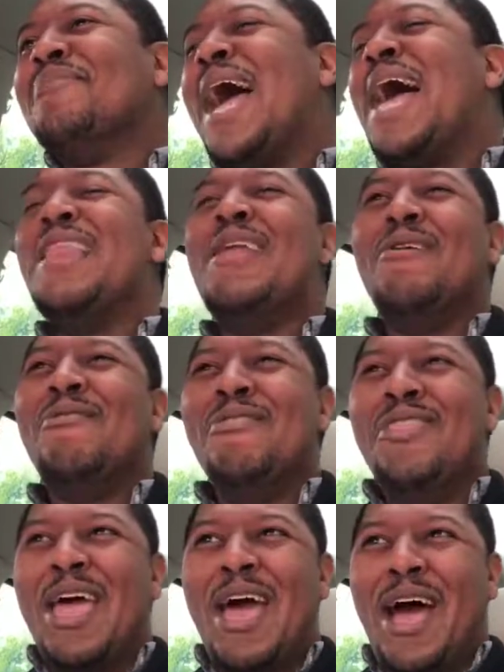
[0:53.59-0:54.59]
hello
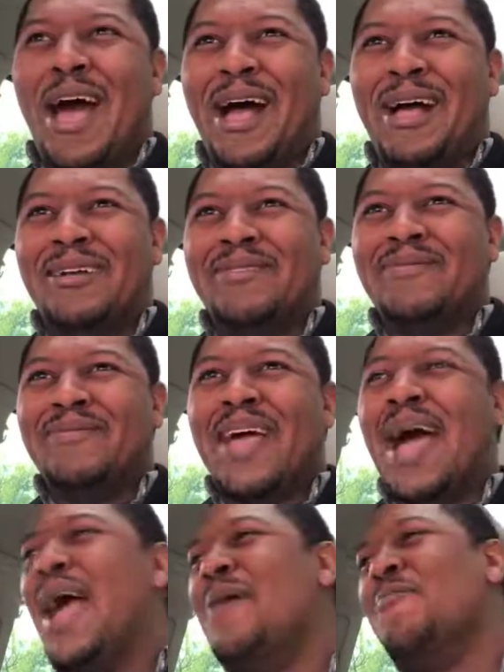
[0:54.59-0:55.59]
there.
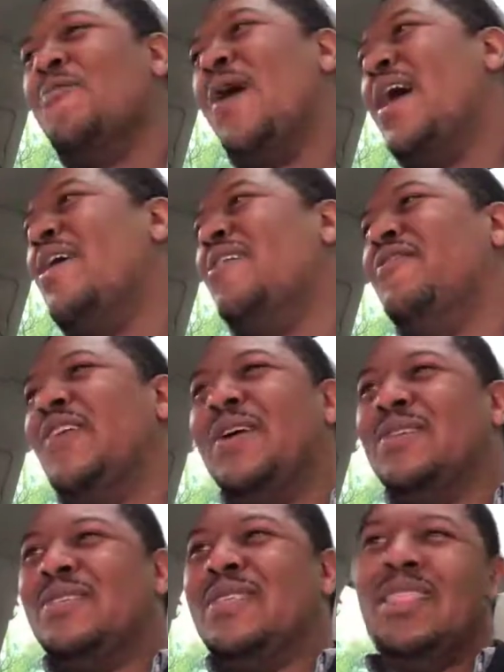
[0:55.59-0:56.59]
I'm well
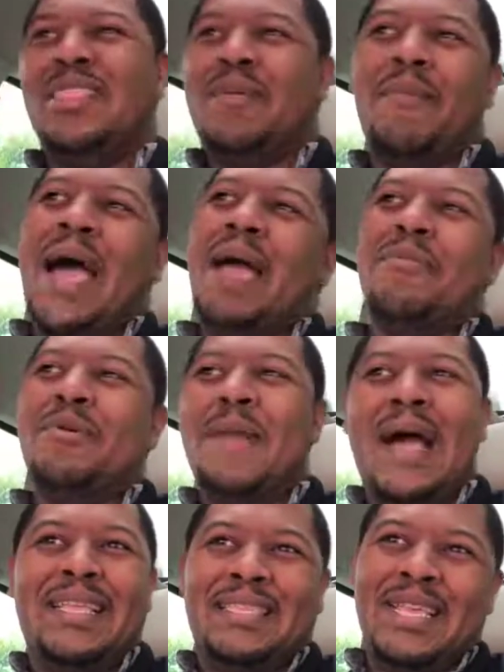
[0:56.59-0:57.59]
versed in the Bible
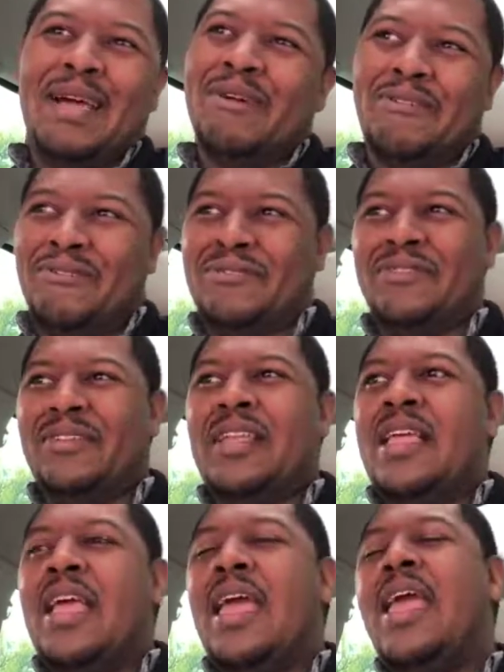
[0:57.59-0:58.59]
myself.
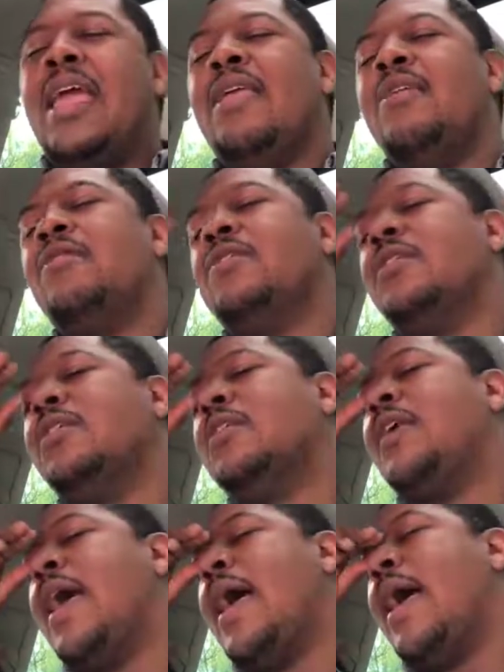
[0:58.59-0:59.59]
And you
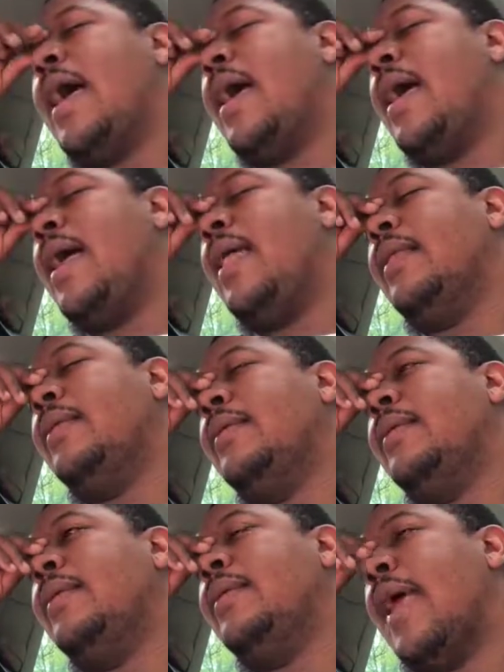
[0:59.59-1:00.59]
just, god
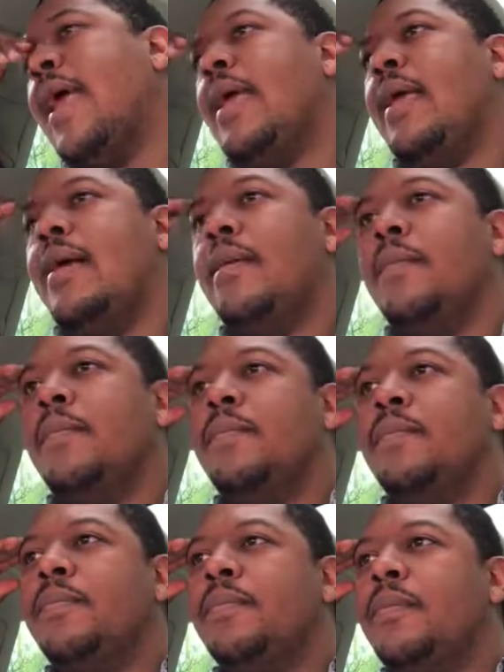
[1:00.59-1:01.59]
damn,
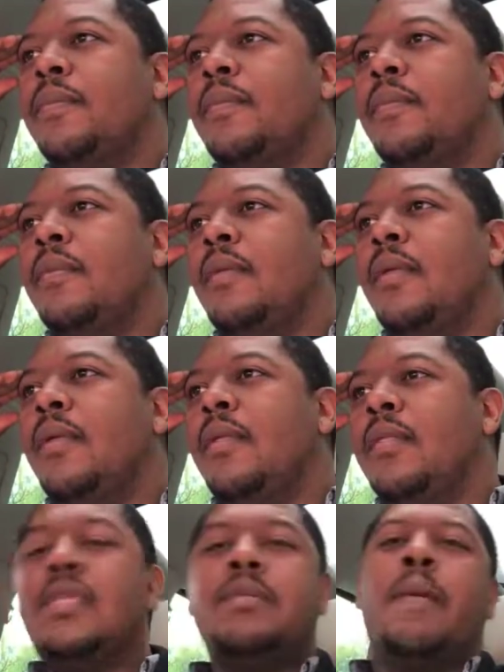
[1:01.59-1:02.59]

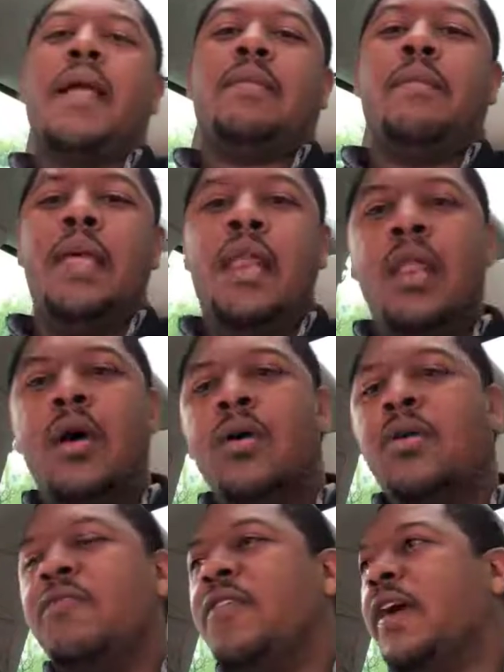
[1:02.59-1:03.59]
this is about to be a
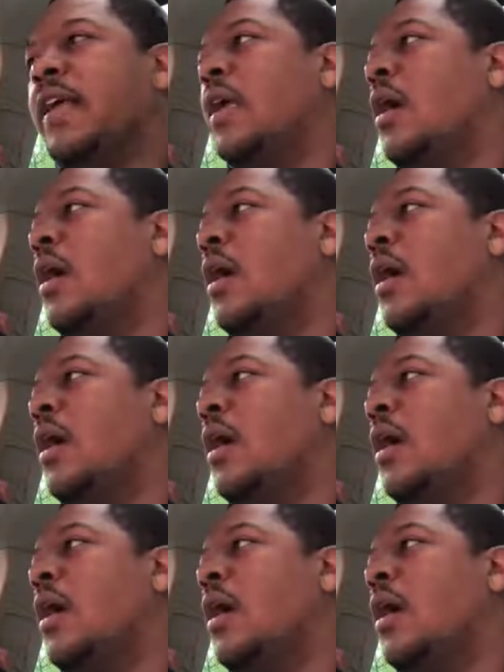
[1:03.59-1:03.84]
long fucking